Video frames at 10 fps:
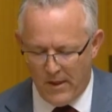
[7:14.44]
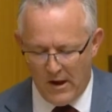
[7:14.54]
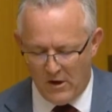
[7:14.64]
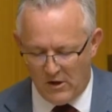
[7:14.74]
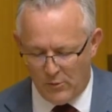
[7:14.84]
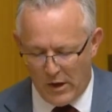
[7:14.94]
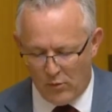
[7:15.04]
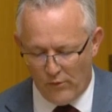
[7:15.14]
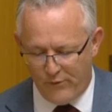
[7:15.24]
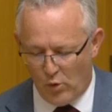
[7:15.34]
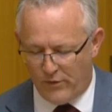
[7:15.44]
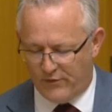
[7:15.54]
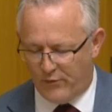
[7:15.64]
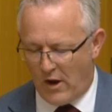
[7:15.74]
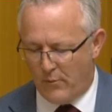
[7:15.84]
an independent review of the
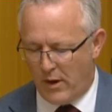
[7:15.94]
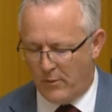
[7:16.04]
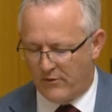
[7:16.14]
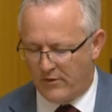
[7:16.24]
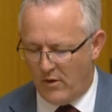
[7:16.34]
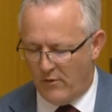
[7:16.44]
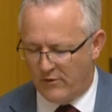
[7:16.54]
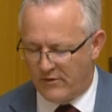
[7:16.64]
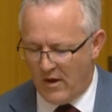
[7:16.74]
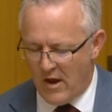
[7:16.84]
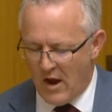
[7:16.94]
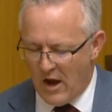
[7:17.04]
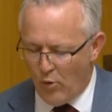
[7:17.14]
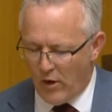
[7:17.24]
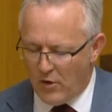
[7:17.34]
Australian Public Service, he
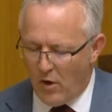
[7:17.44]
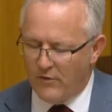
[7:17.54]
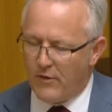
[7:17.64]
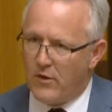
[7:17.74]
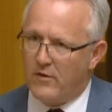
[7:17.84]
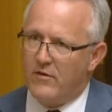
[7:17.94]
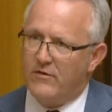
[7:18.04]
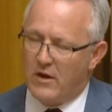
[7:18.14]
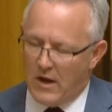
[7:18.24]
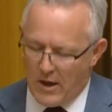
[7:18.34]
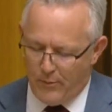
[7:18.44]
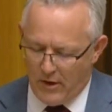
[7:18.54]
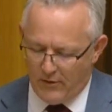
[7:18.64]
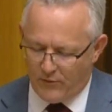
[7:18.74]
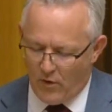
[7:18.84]
recognised that the existing
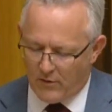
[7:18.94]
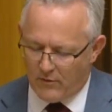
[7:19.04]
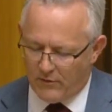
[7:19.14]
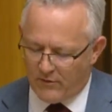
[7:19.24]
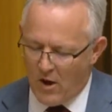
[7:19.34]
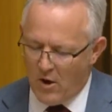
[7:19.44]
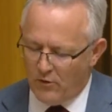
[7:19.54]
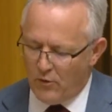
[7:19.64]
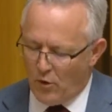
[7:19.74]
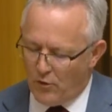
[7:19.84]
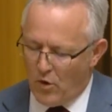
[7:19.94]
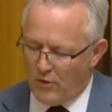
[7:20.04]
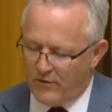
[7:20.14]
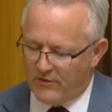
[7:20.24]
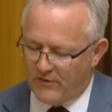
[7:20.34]
APS structures do not
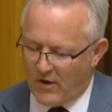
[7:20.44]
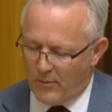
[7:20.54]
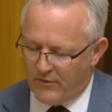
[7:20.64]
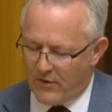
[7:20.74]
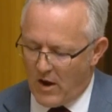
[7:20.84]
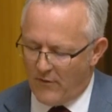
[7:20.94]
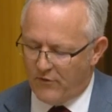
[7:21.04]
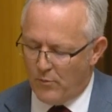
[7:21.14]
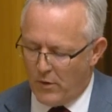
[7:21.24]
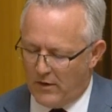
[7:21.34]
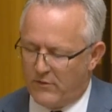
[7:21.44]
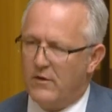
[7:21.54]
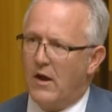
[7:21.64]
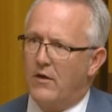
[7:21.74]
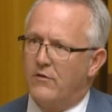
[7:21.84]
nurture STEM staff to meet
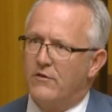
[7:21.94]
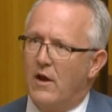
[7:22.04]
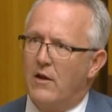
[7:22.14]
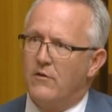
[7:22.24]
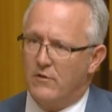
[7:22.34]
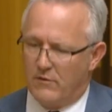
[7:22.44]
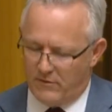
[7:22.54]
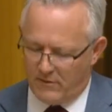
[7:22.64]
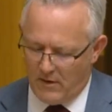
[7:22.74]
today's challenges.